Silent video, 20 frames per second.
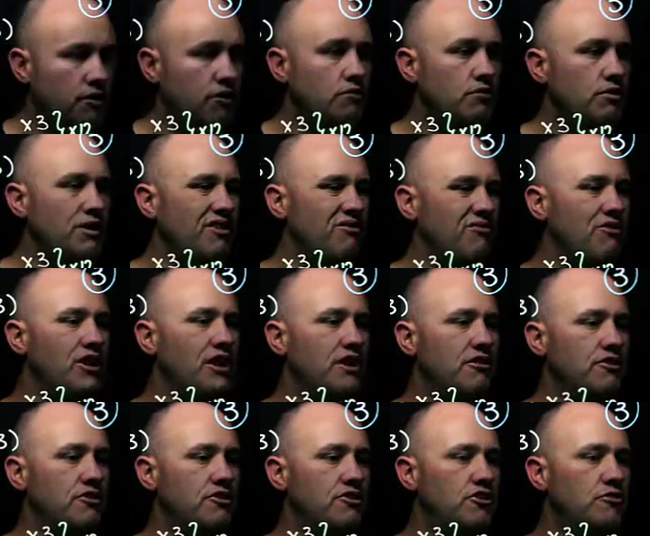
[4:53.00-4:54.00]
we don't really have
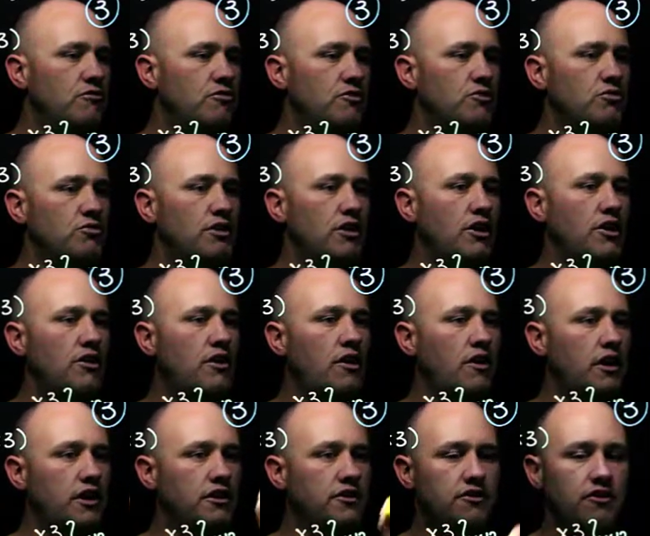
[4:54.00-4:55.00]
to do this because we know that
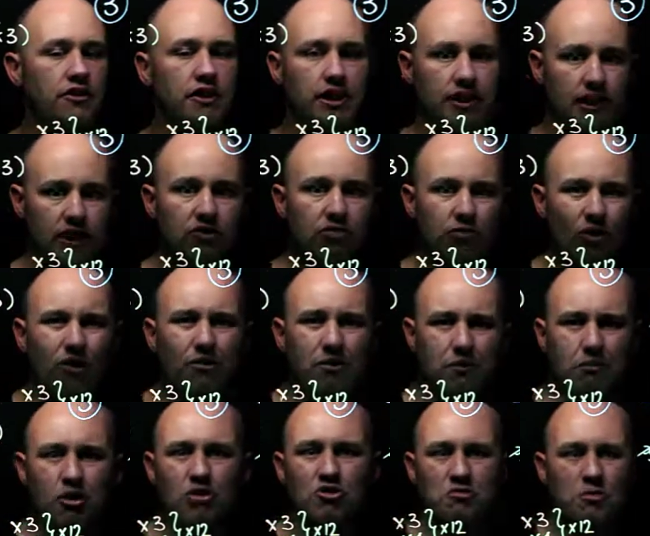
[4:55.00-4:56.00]
leads to that. That's why we
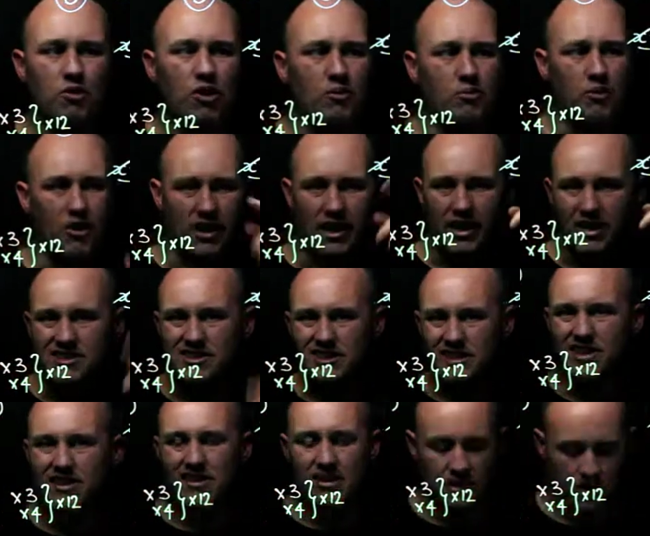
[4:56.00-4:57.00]
multiply by x to
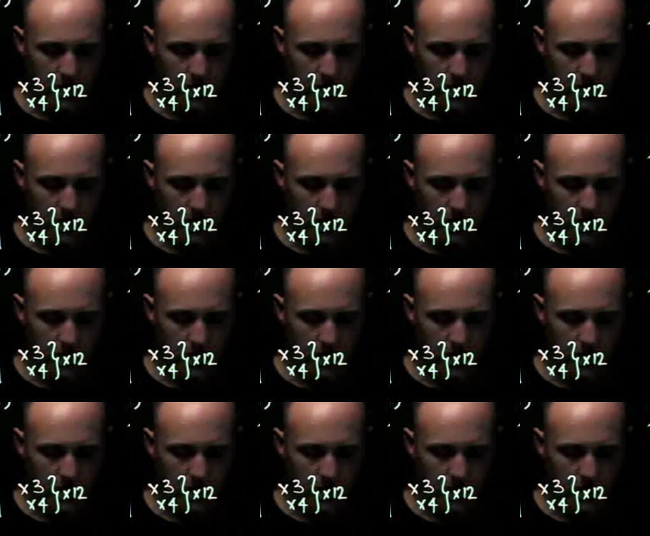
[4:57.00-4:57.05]
get that